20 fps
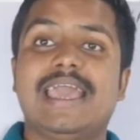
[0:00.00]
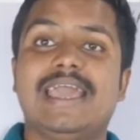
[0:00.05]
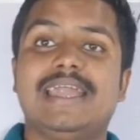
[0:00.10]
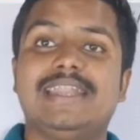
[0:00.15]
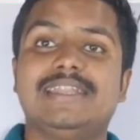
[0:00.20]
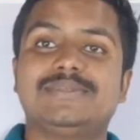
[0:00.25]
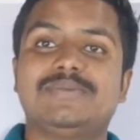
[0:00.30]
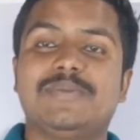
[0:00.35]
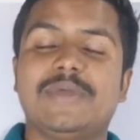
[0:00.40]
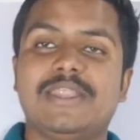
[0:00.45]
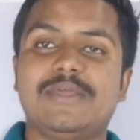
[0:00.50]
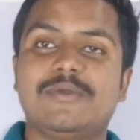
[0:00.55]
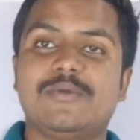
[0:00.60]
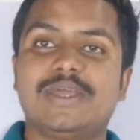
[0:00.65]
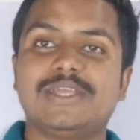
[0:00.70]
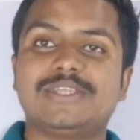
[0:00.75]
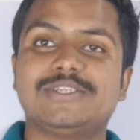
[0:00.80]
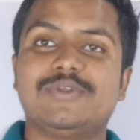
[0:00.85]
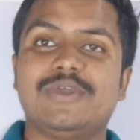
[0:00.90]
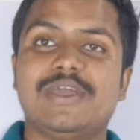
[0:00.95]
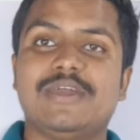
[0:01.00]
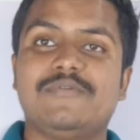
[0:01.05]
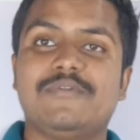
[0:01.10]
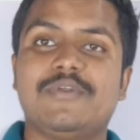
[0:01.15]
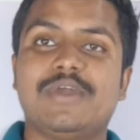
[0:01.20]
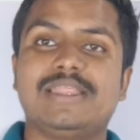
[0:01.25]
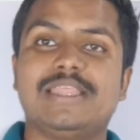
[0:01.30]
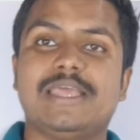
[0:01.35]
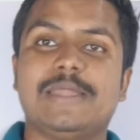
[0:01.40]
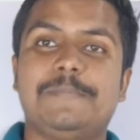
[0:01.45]
and it's my request to
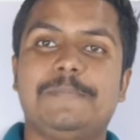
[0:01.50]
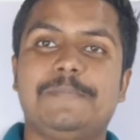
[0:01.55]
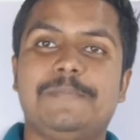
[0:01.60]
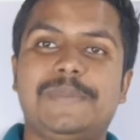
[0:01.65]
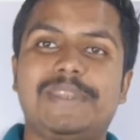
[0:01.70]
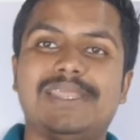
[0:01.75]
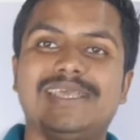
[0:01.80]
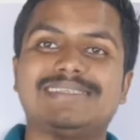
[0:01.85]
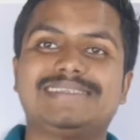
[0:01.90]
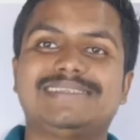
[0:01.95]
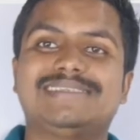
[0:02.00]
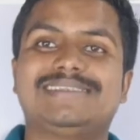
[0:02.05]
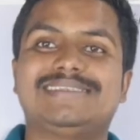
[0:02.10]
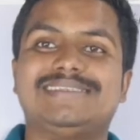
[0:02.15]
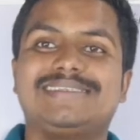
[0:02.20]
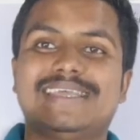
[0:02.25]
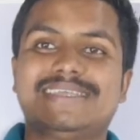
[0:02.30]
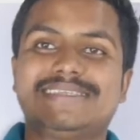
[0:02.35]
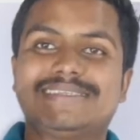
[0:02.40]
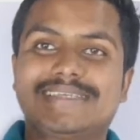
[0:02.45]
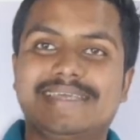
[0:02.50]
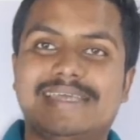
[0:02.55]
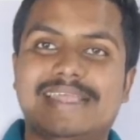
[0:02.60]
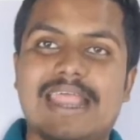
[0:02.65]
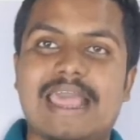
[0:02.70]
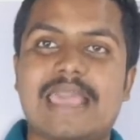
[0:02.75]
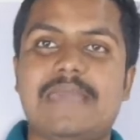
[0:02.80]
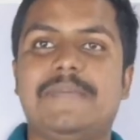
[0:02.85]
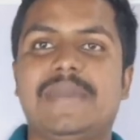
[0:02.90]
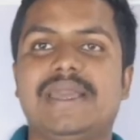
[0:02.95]
everyone that please
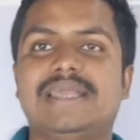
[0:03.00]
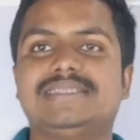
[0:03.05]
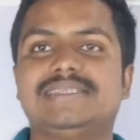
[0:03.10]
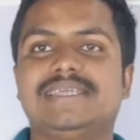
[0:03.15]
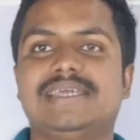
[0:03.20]
subscribe my